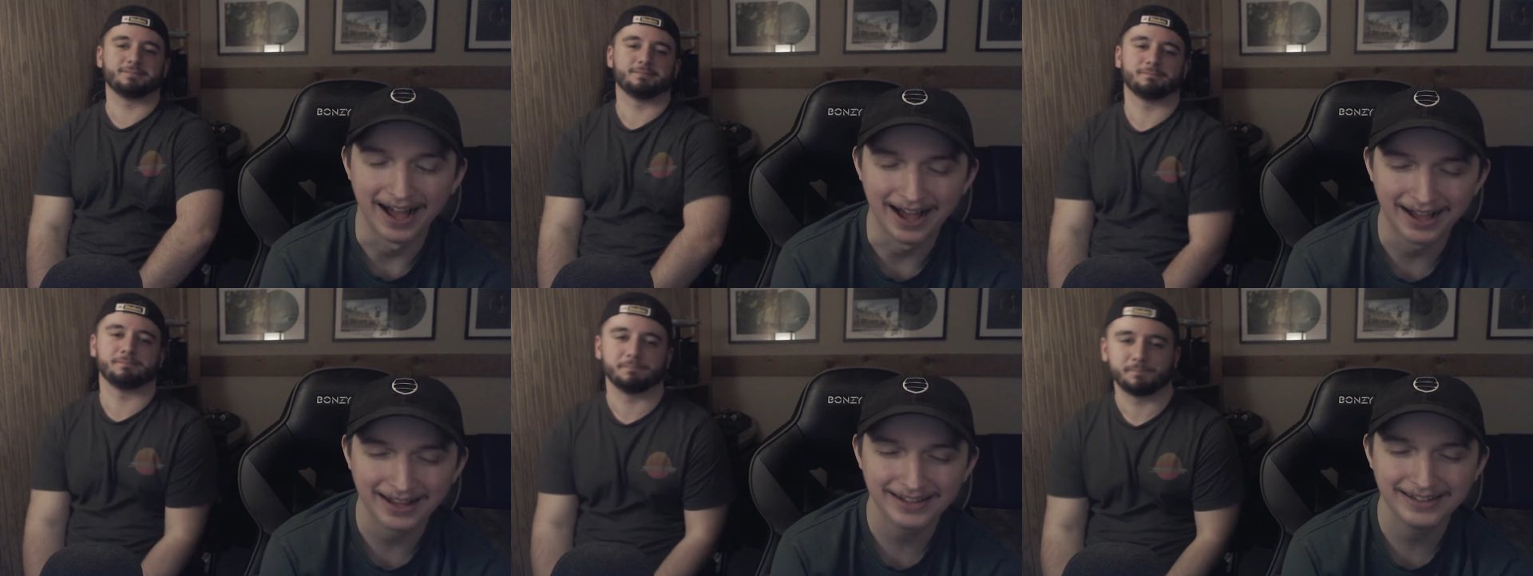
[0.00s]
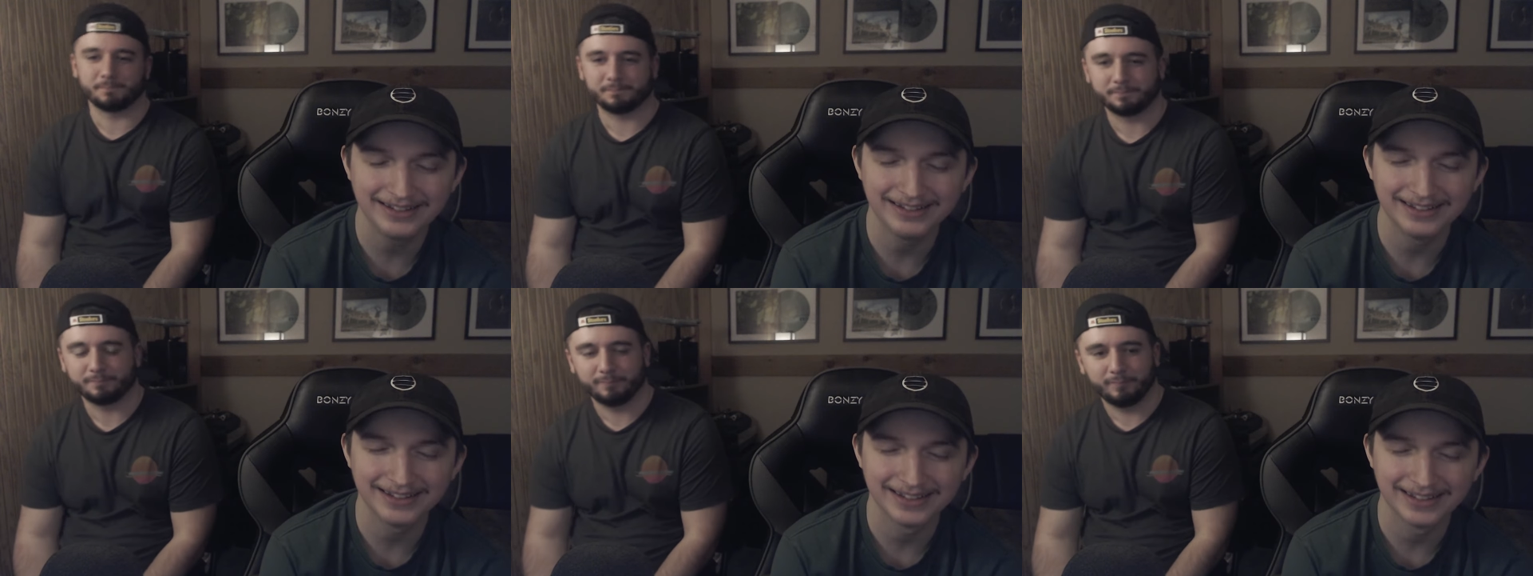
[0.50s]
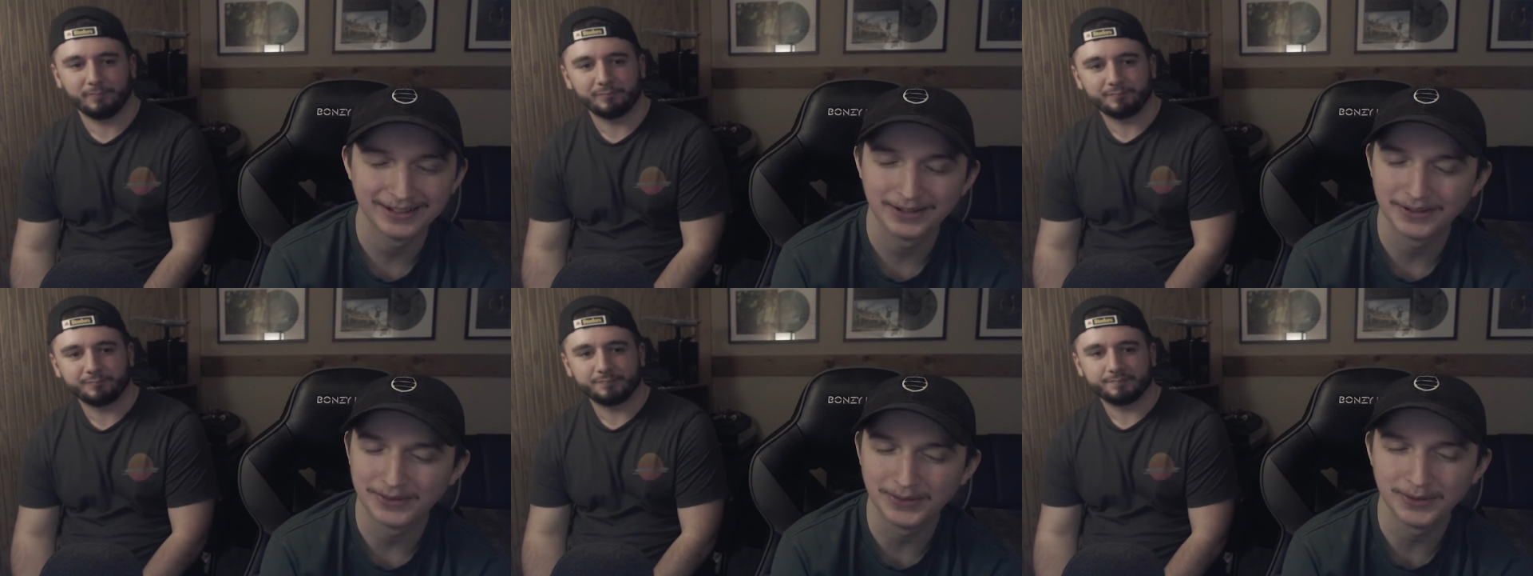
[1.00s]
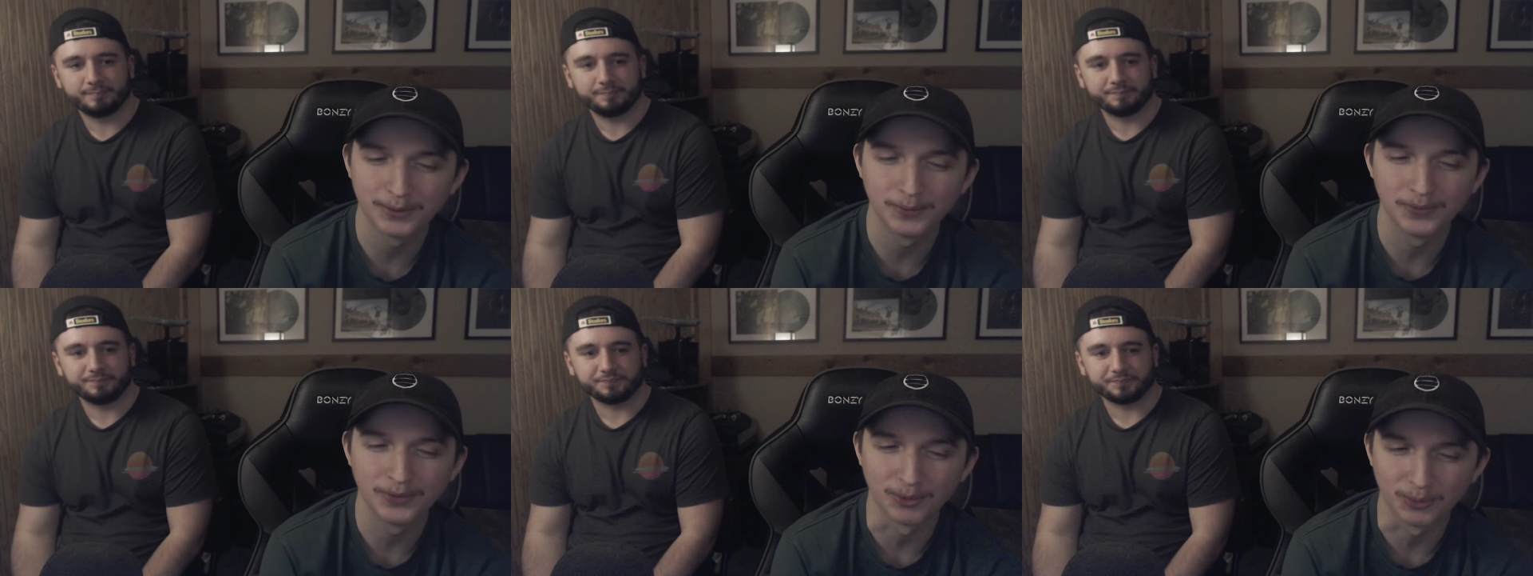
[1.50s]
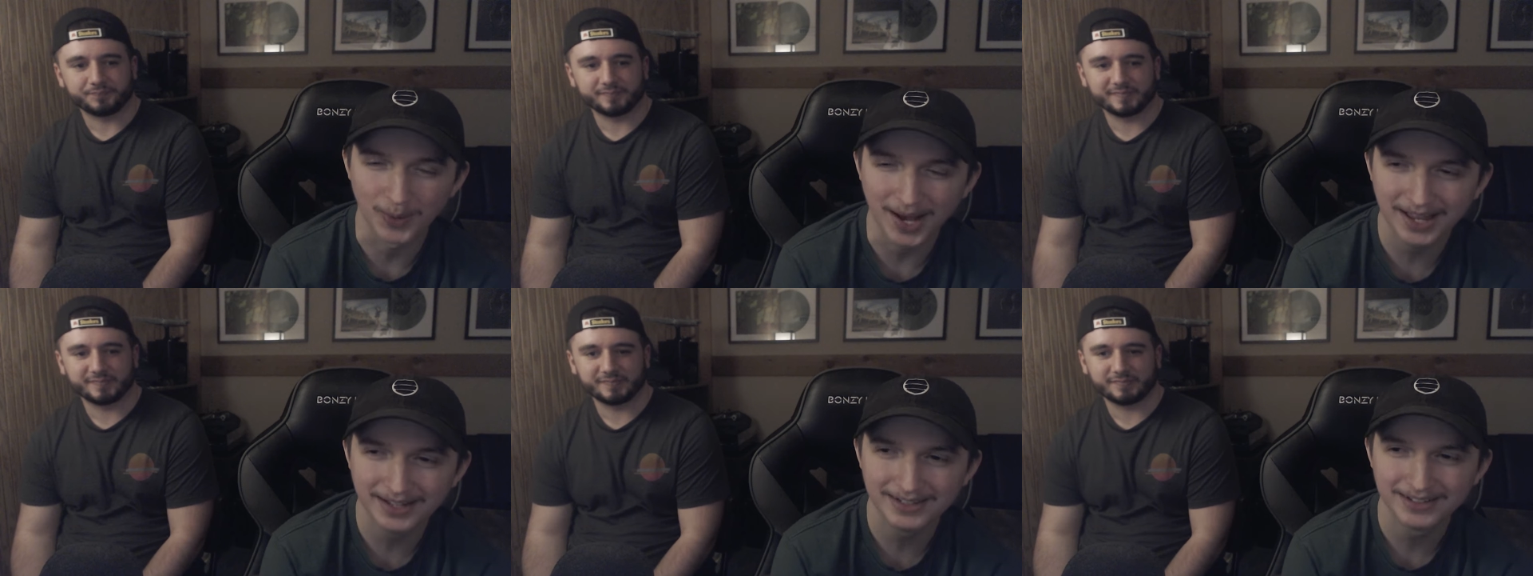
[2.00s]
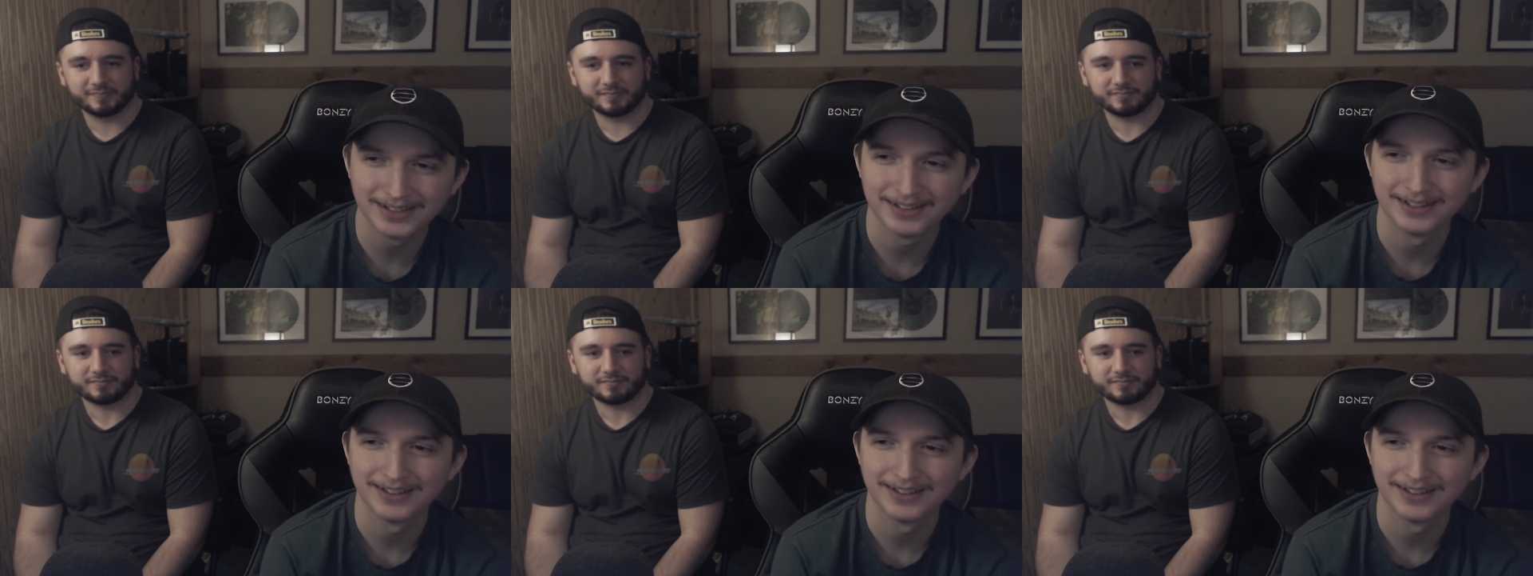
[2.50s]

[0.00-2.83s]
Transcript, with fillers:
Speaker 1: I the the red